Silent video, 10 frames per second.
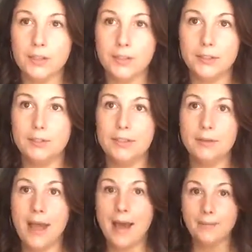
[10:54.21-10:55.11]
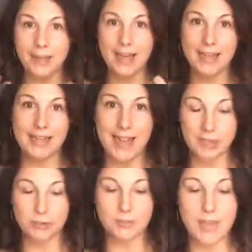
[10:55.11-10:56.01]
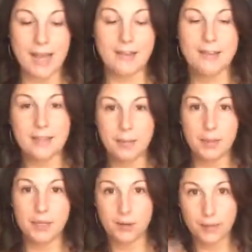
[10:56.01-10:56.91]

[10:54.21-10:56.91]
didn't have like any natural talents, let me know.